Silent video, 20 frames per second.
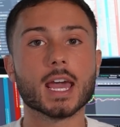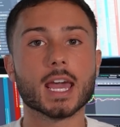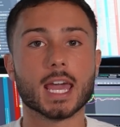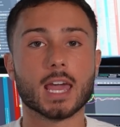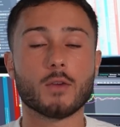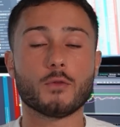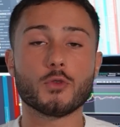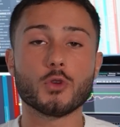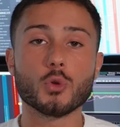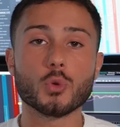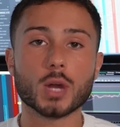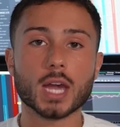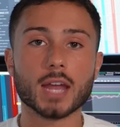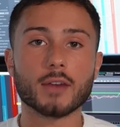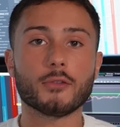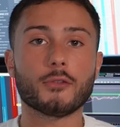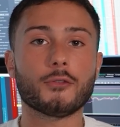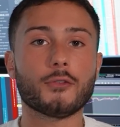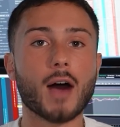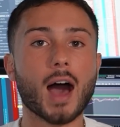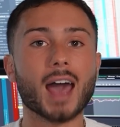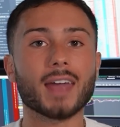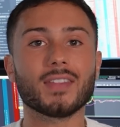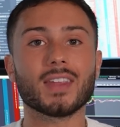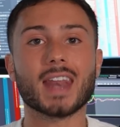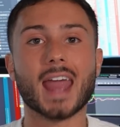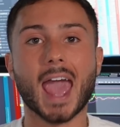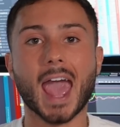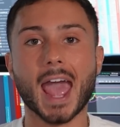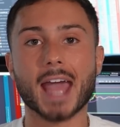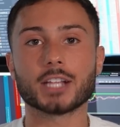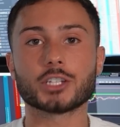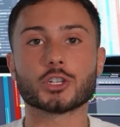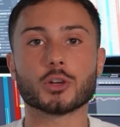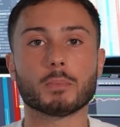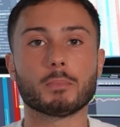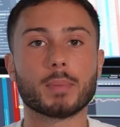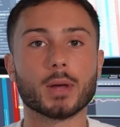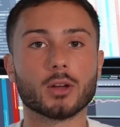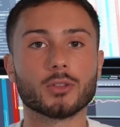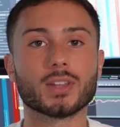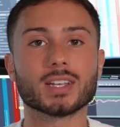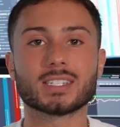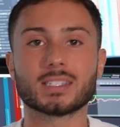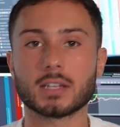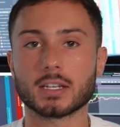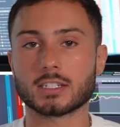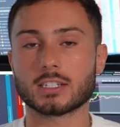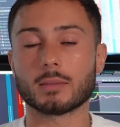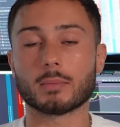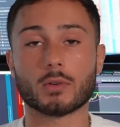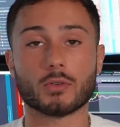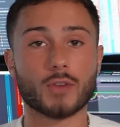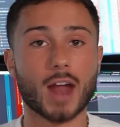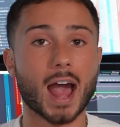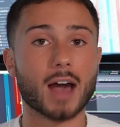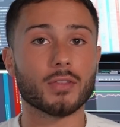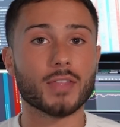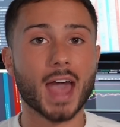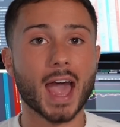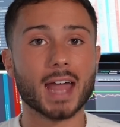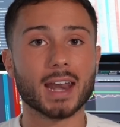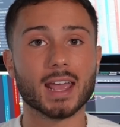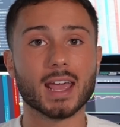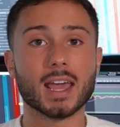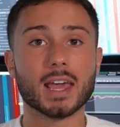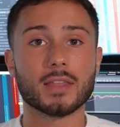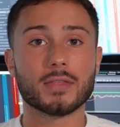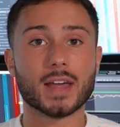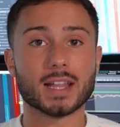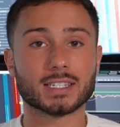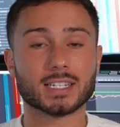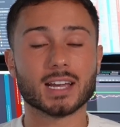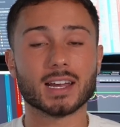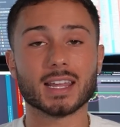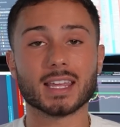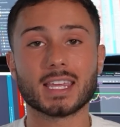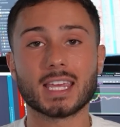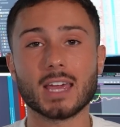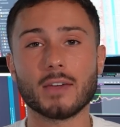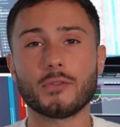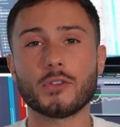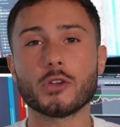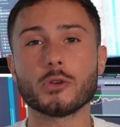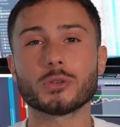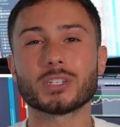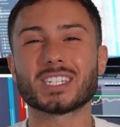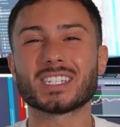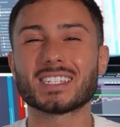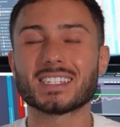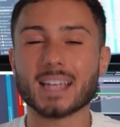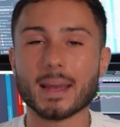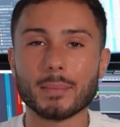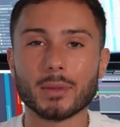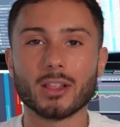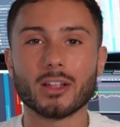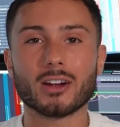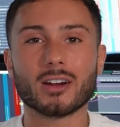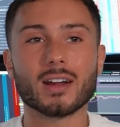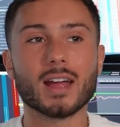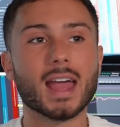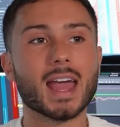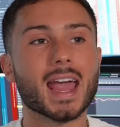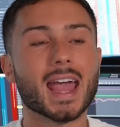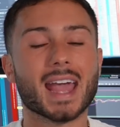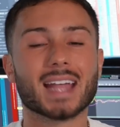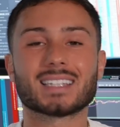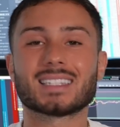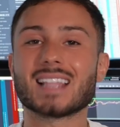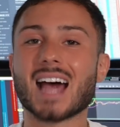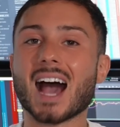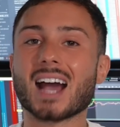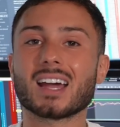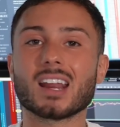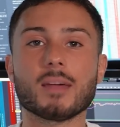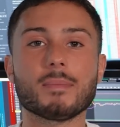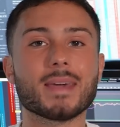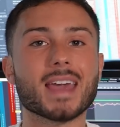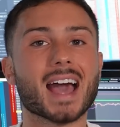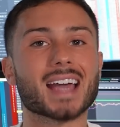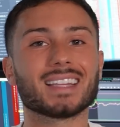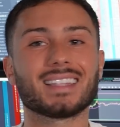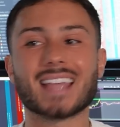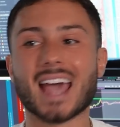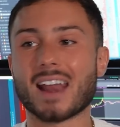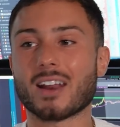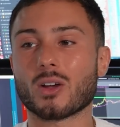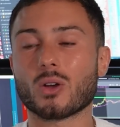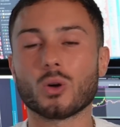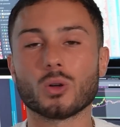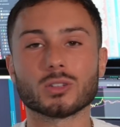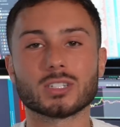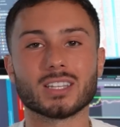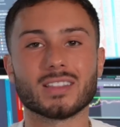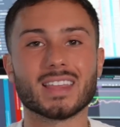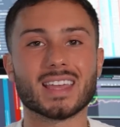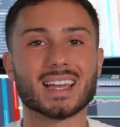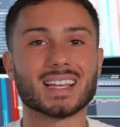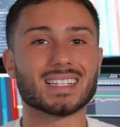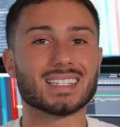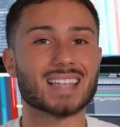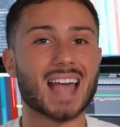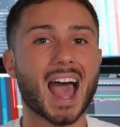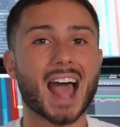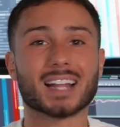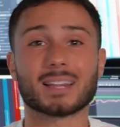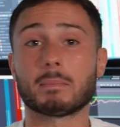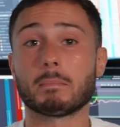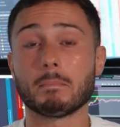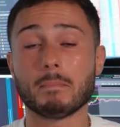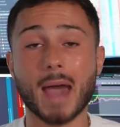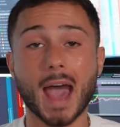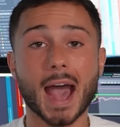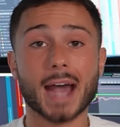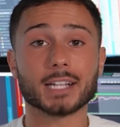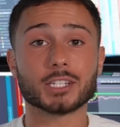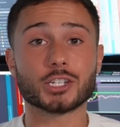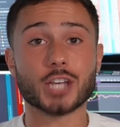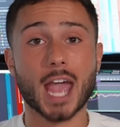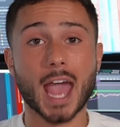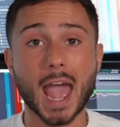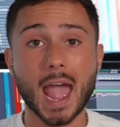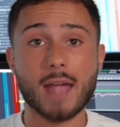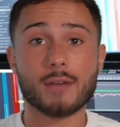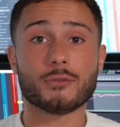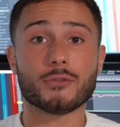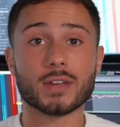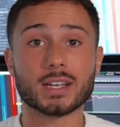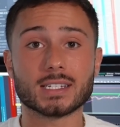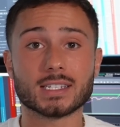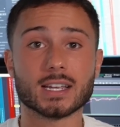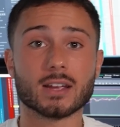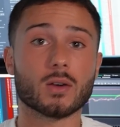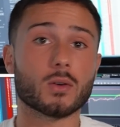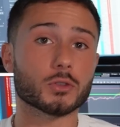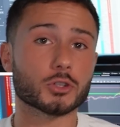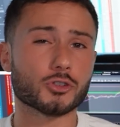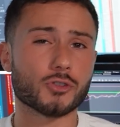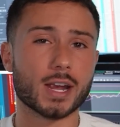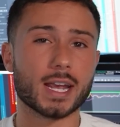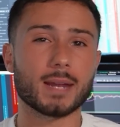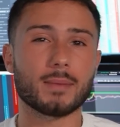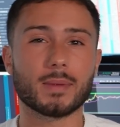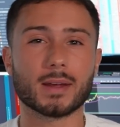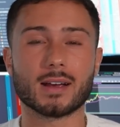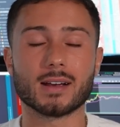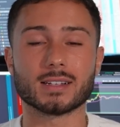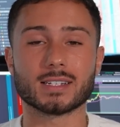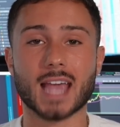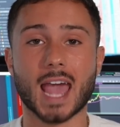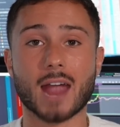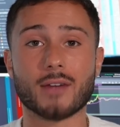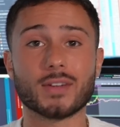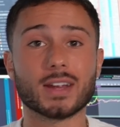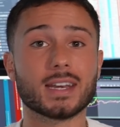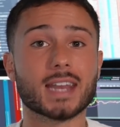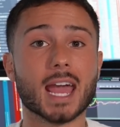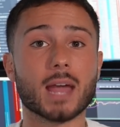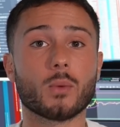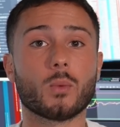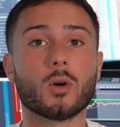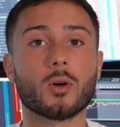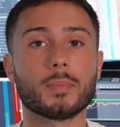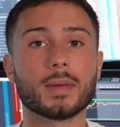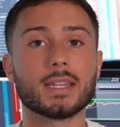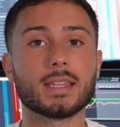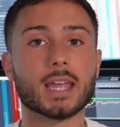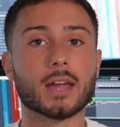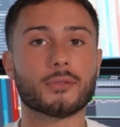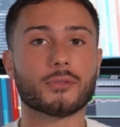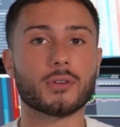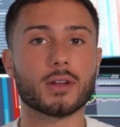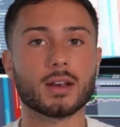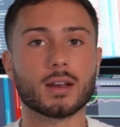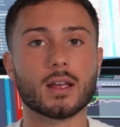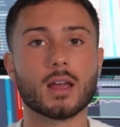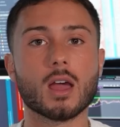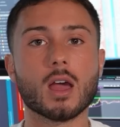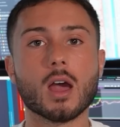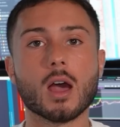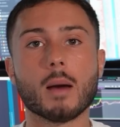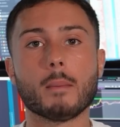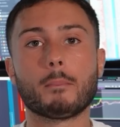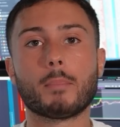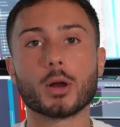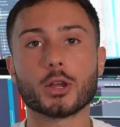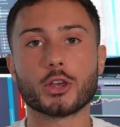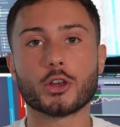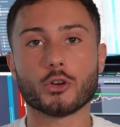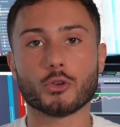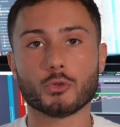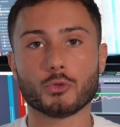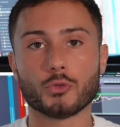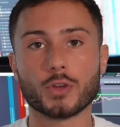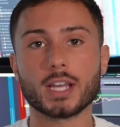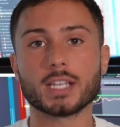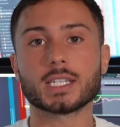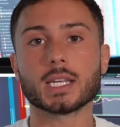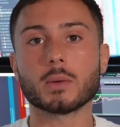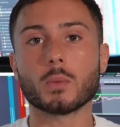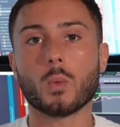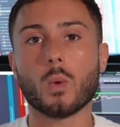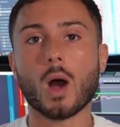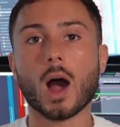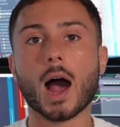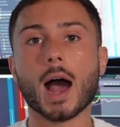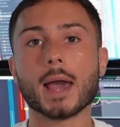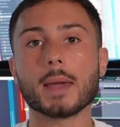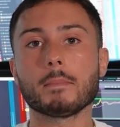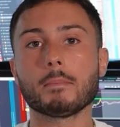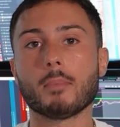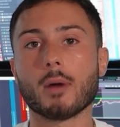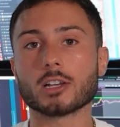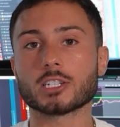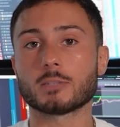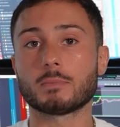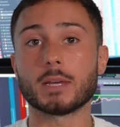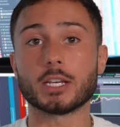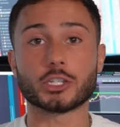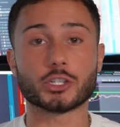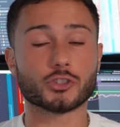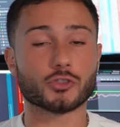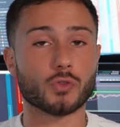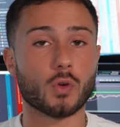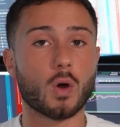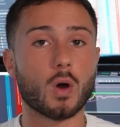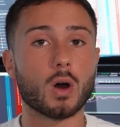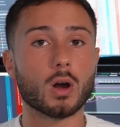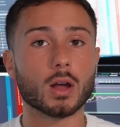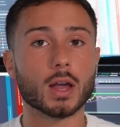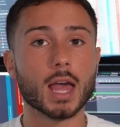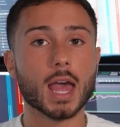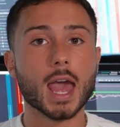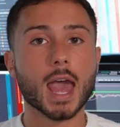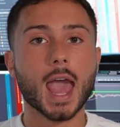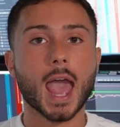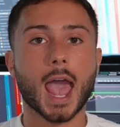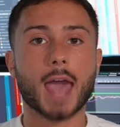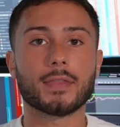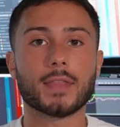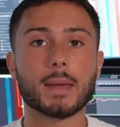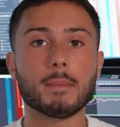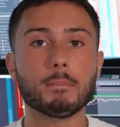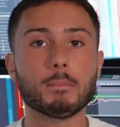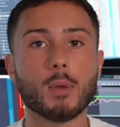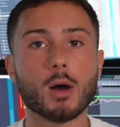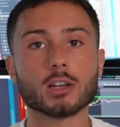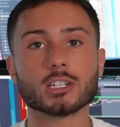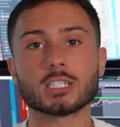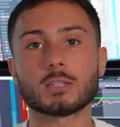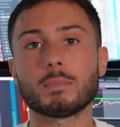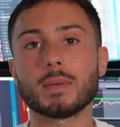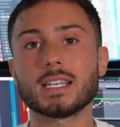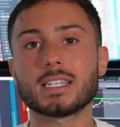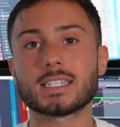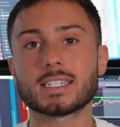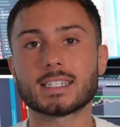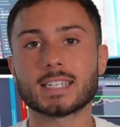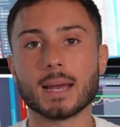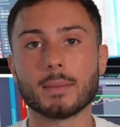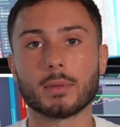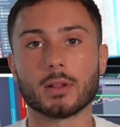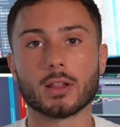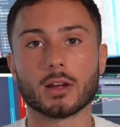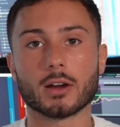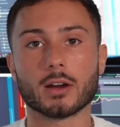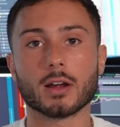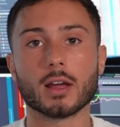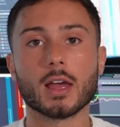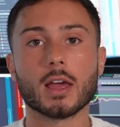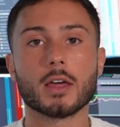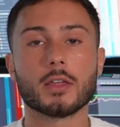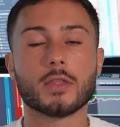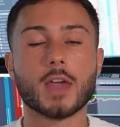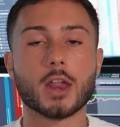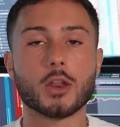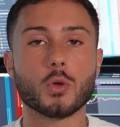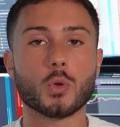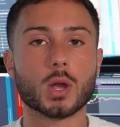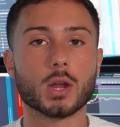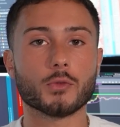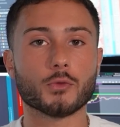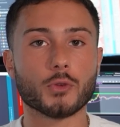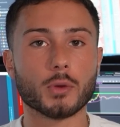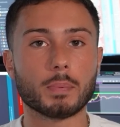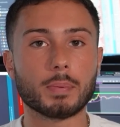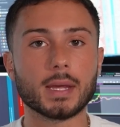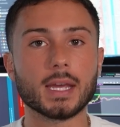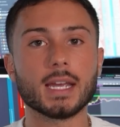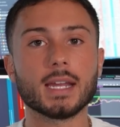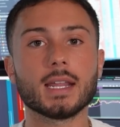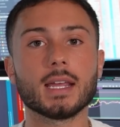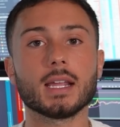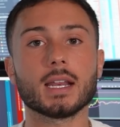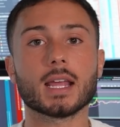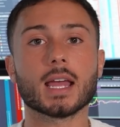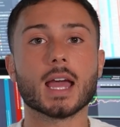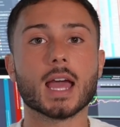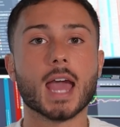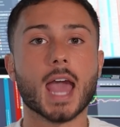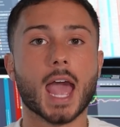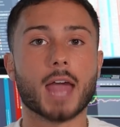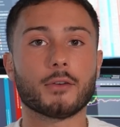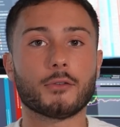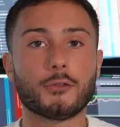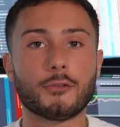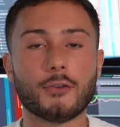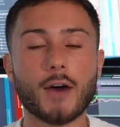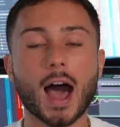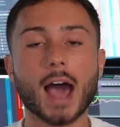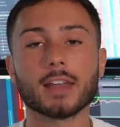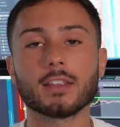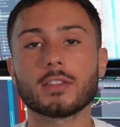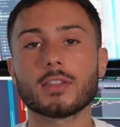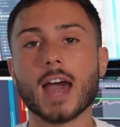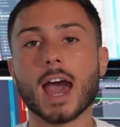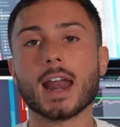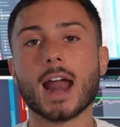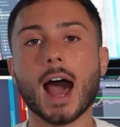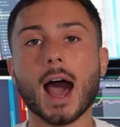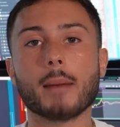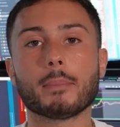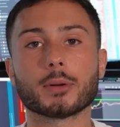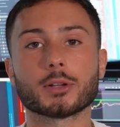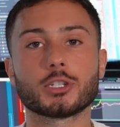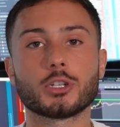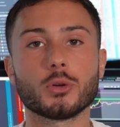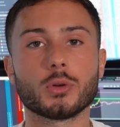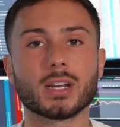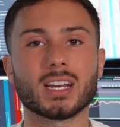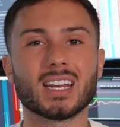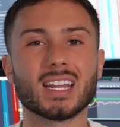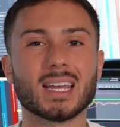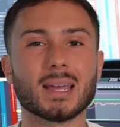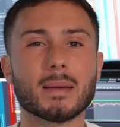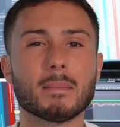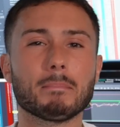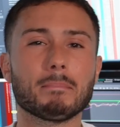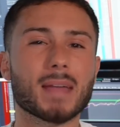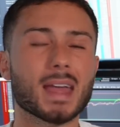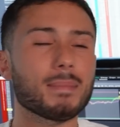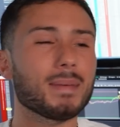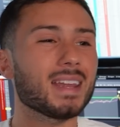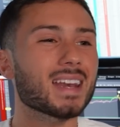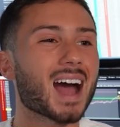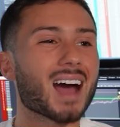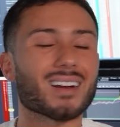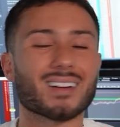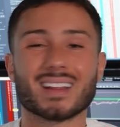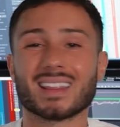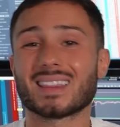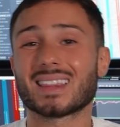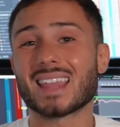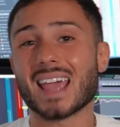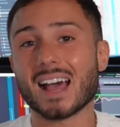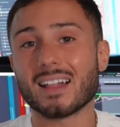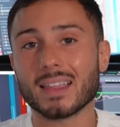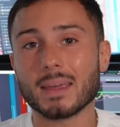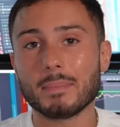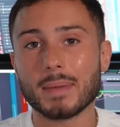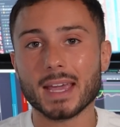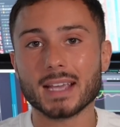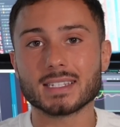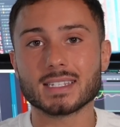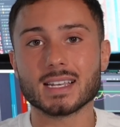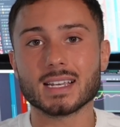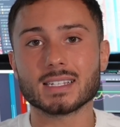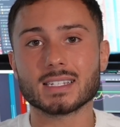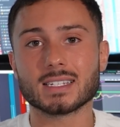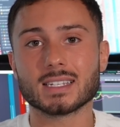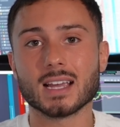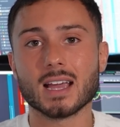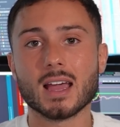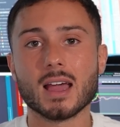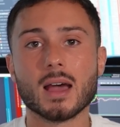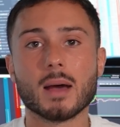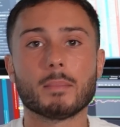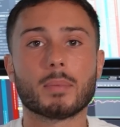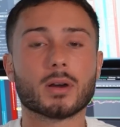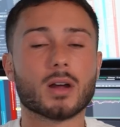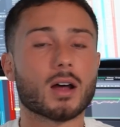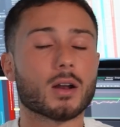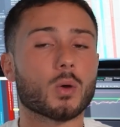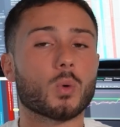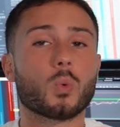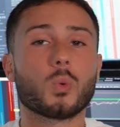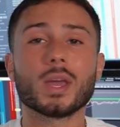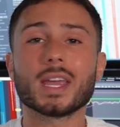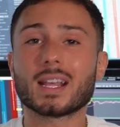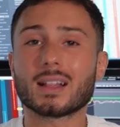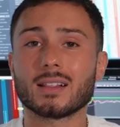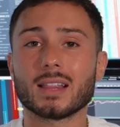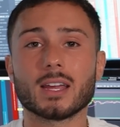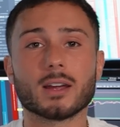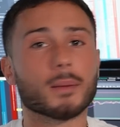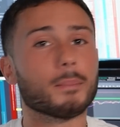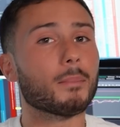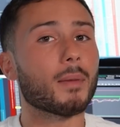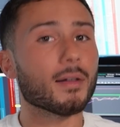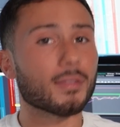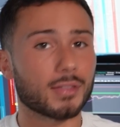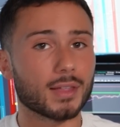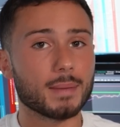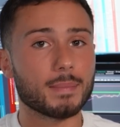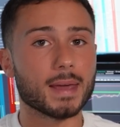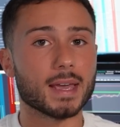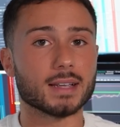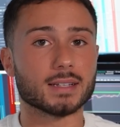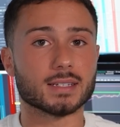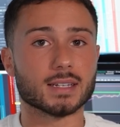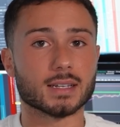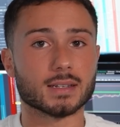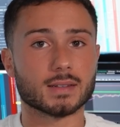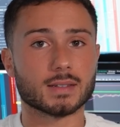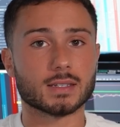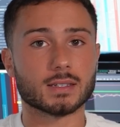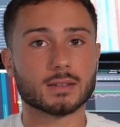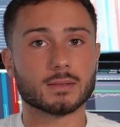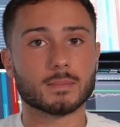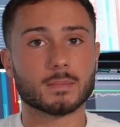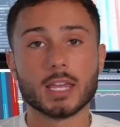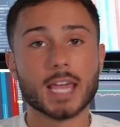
If you can find an edge or build a system around that, that's going to give you similar, it's not going to be identical to the exact match every single trade because every day will be different, but your reason why must be strong and they must be similar that you can repeat it and find that opportunity, maybe not on a daily basis, but on a weekly or monthly basis.